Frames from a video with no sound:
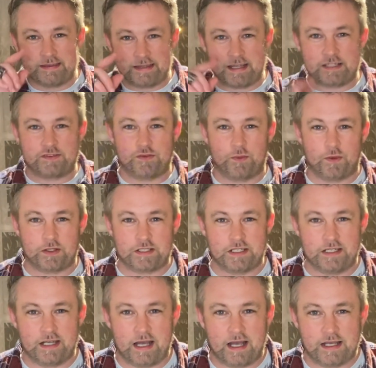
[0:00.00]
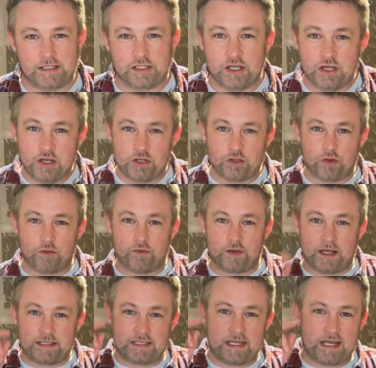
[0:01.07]
Thanks for watching, guys. Don't
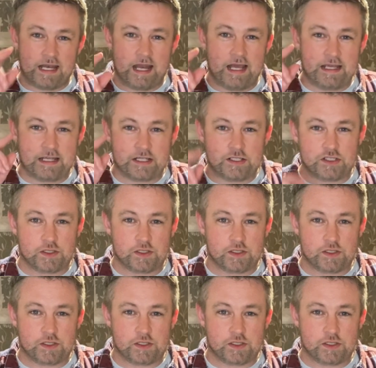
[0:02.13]
forget to hit like